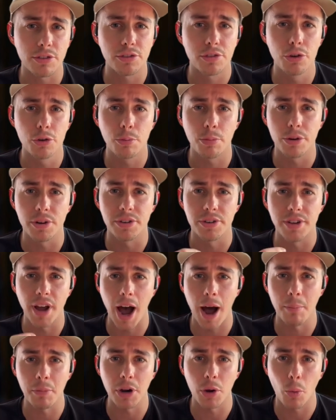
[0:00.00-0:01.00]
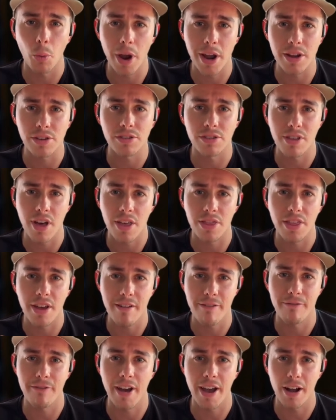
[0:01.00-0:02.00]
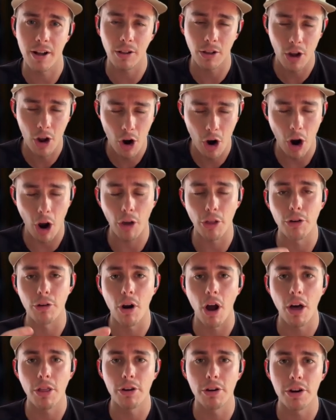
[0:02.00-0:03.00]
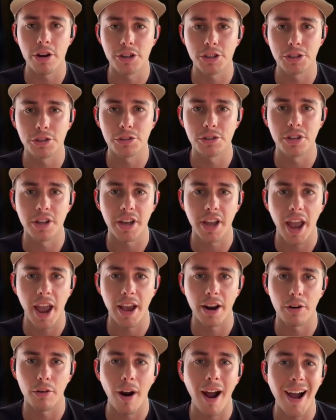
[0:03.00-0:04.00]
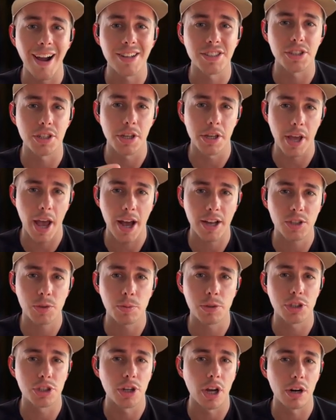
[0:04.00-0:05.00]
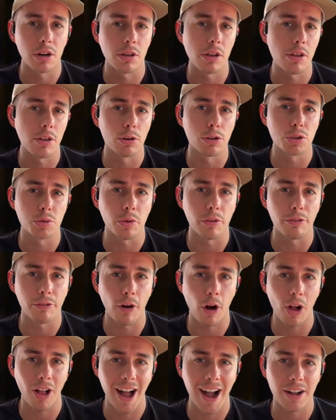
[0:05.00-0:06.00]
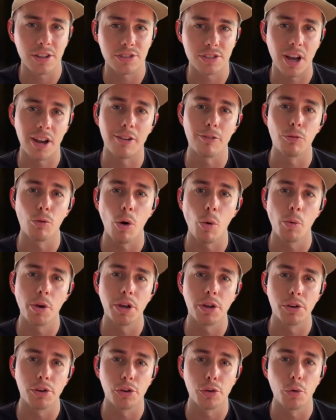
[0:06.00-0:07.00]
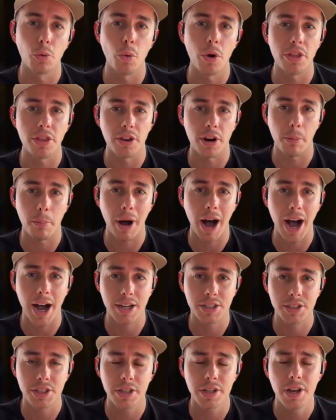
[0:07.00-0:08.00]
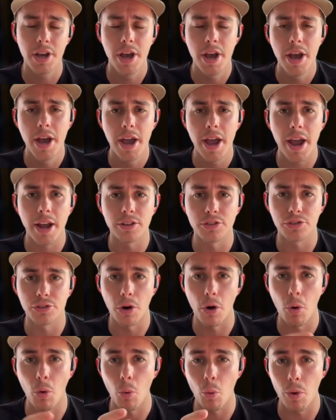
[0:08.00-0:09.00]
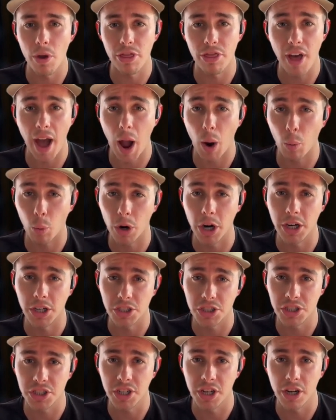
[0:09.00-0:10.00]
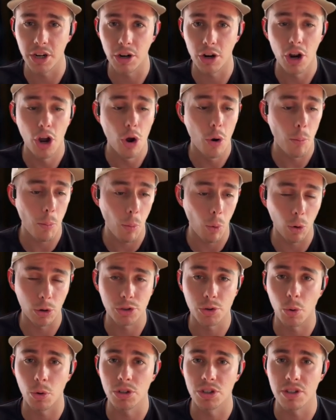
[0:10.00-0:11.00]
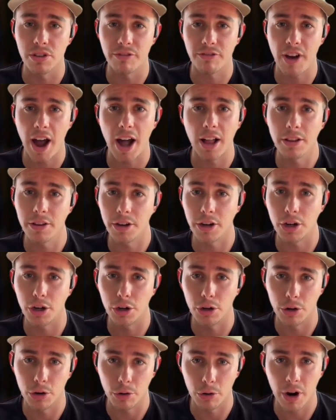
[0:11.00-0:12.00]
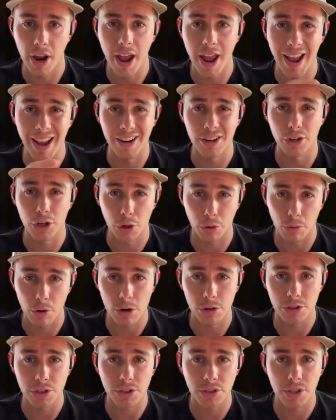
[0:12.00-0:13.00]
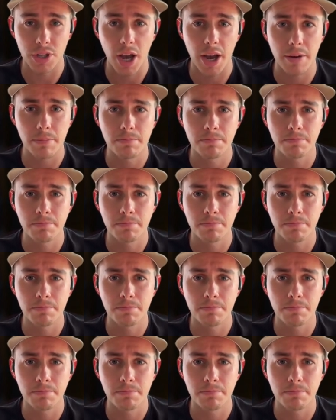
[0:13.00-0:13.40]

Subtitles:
two predominant ways that they fail. Are there other issues that can arise? Yes, but generally those will fall outside of what we can do with an epoxy. And so with that, we're going to steer more towards the fouling and corrosion side.